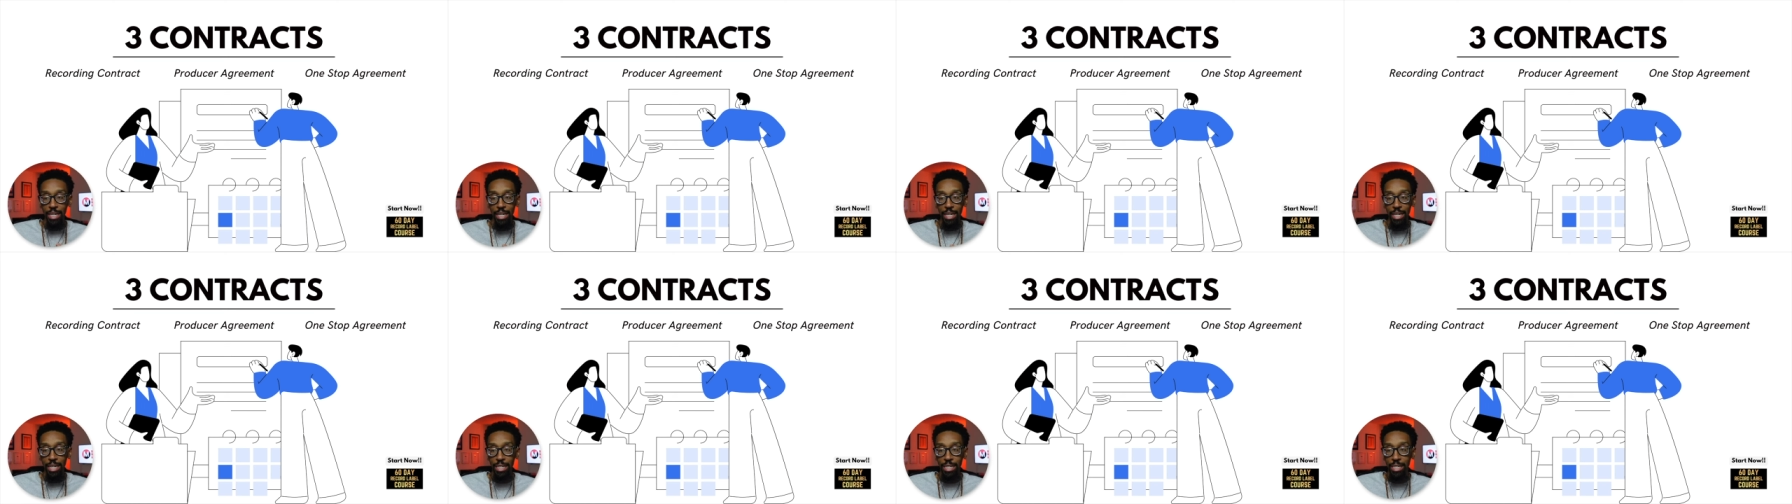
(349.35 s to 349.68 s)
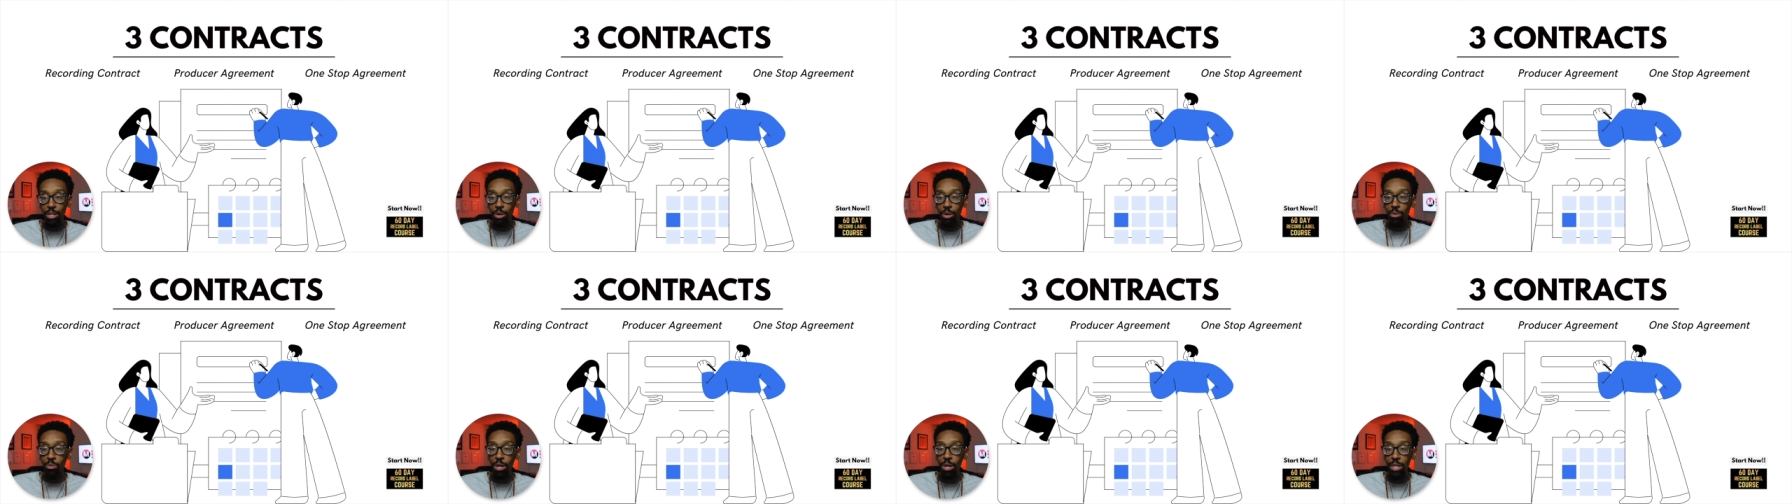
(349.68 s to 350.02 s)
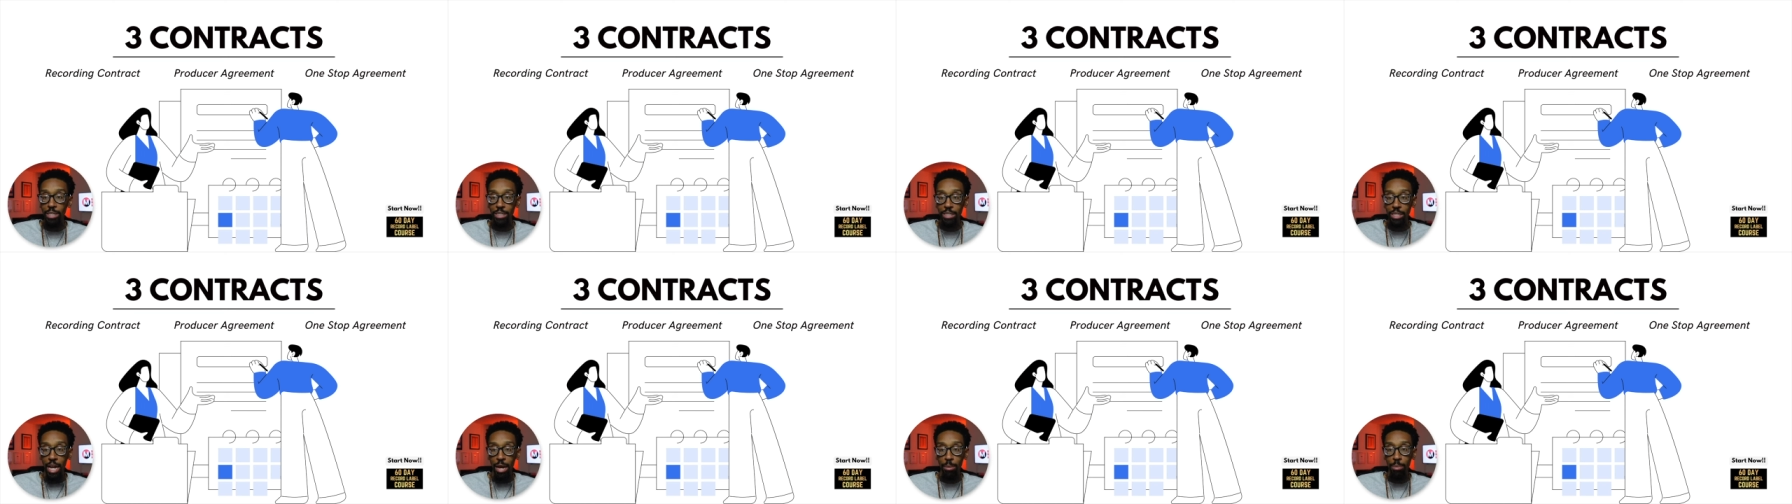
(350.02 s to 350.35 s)
and you know
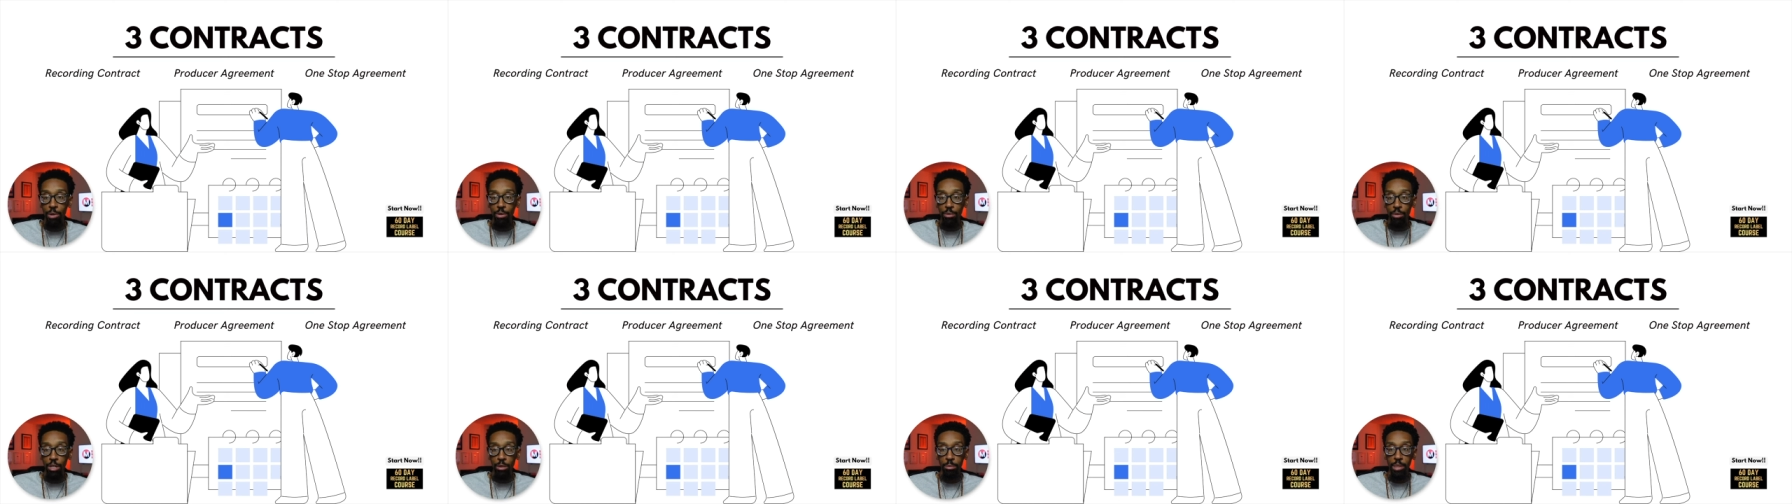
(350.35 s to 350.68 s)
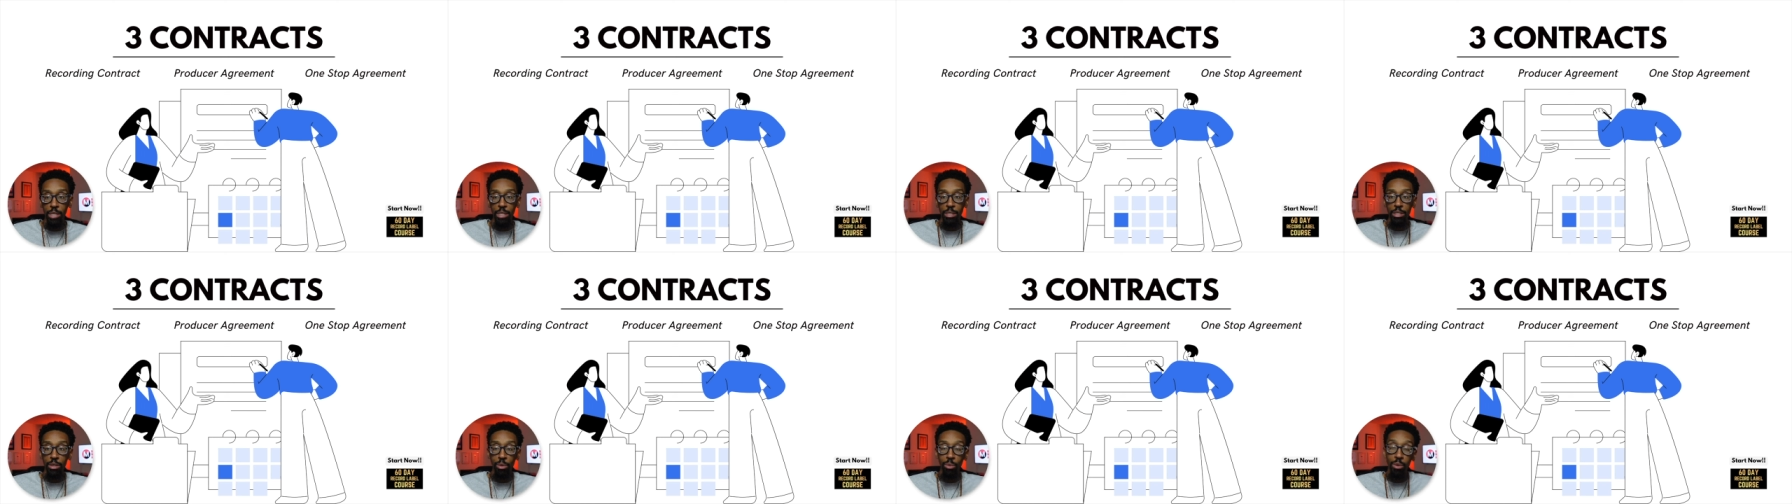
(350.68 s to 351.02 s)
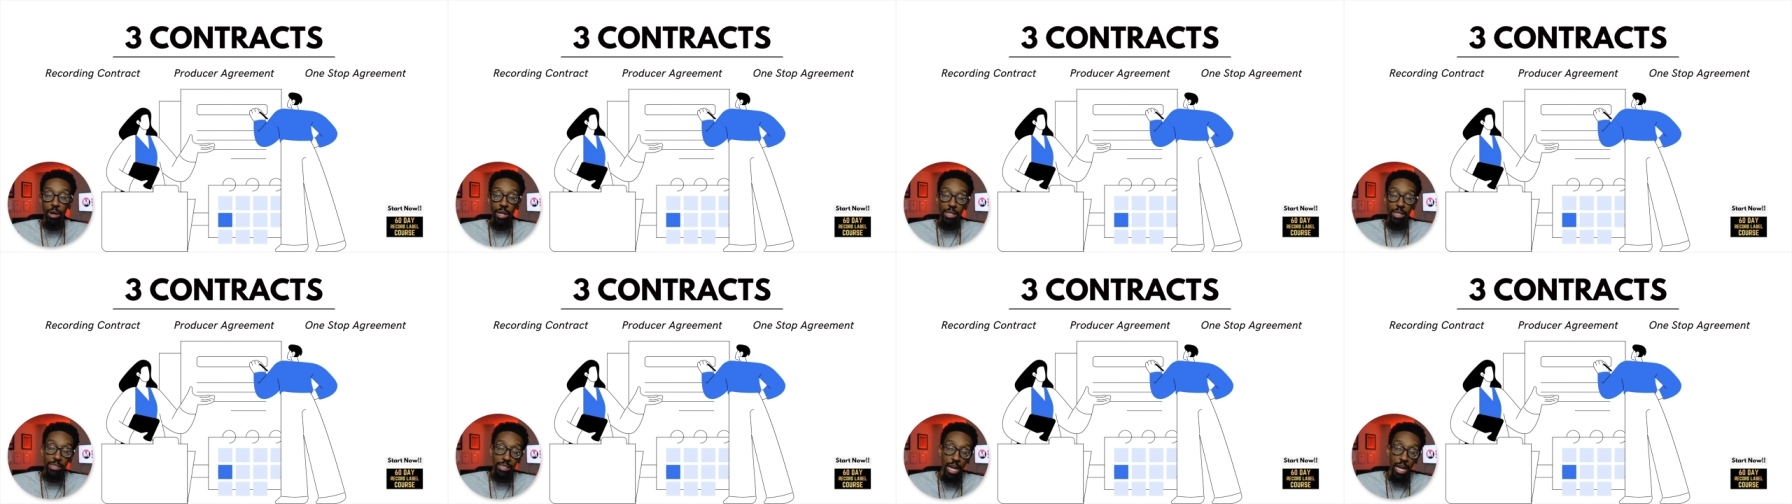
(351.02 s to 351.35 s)
one-stop agreement the
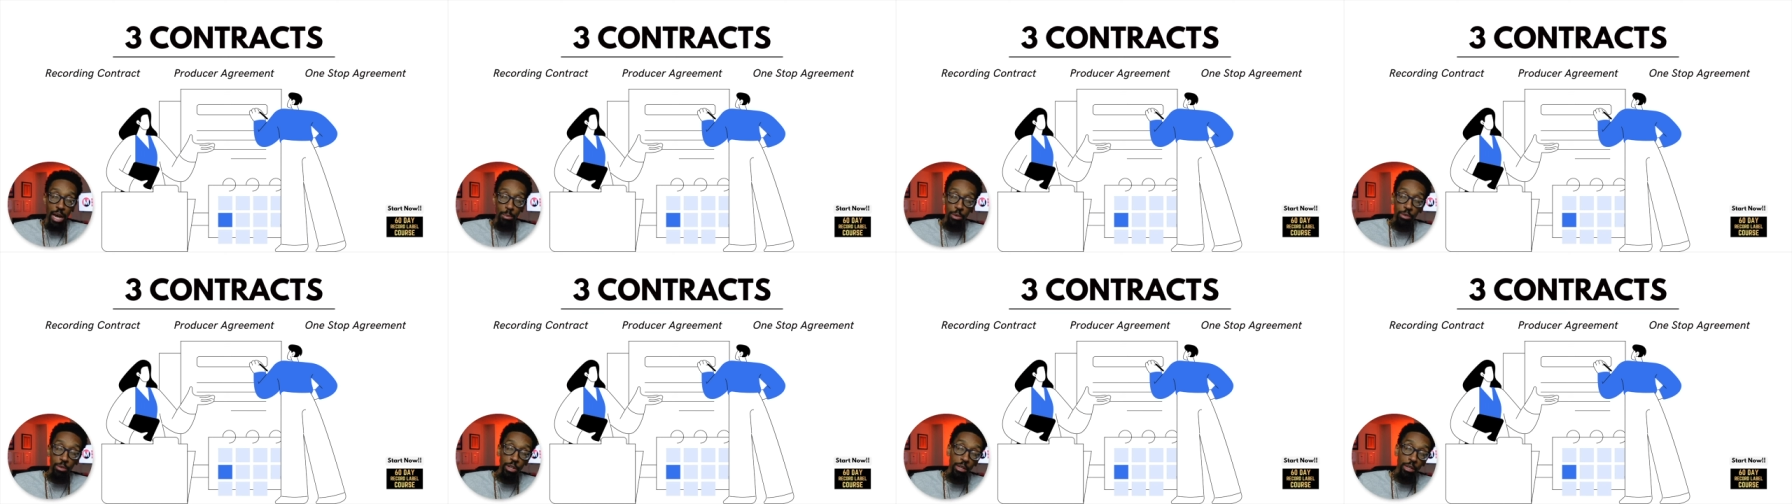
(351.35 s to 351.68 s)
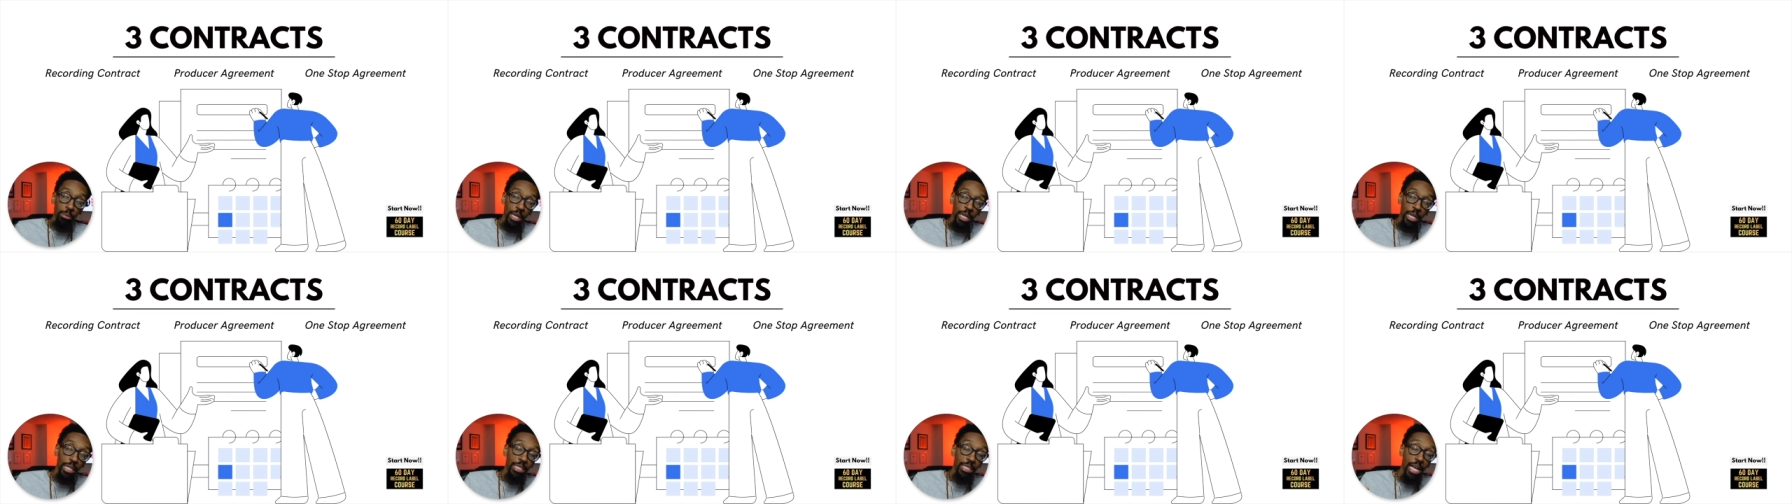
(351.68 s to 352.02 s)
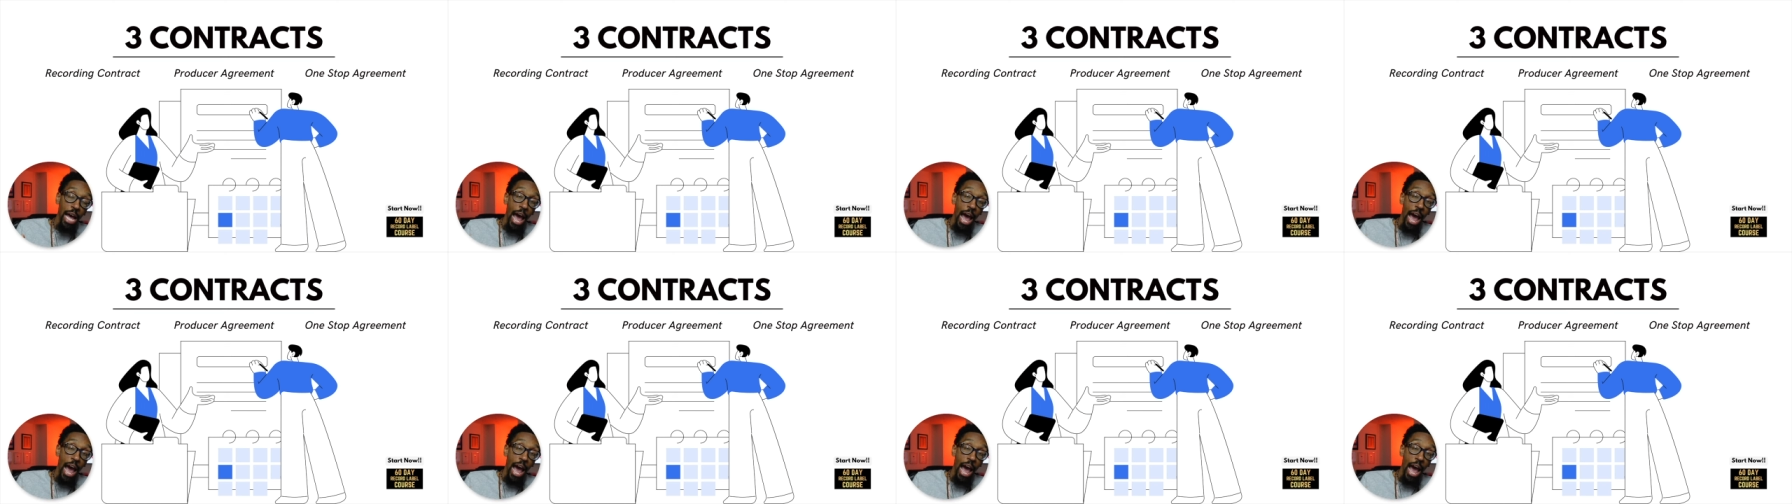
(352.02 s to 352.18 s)
one-stop agreement is